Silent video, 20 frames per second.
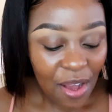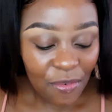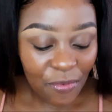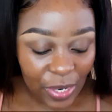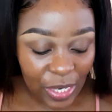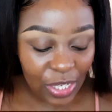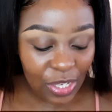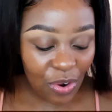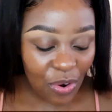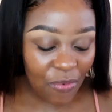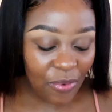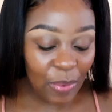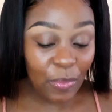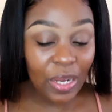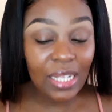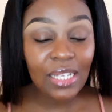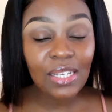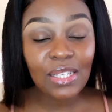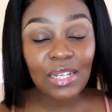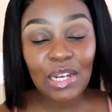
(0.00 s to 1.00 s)
First off, I'm
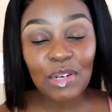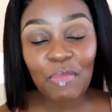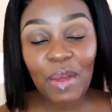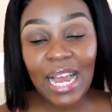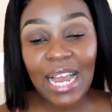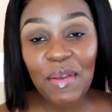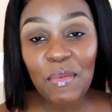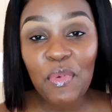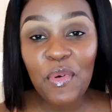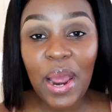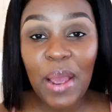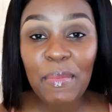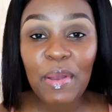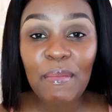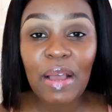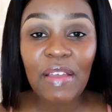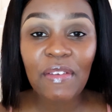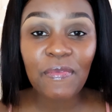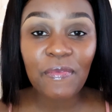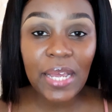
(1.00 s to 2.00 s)
going to start by priming
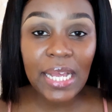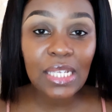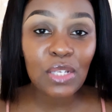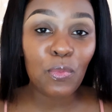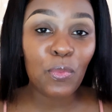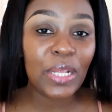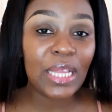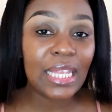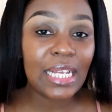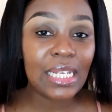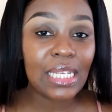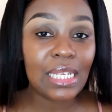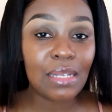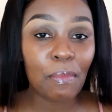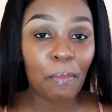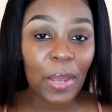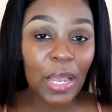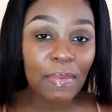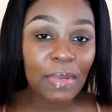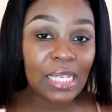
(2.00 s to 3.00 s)
my face with this
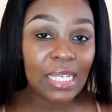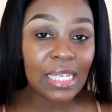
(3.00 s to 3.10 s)
baby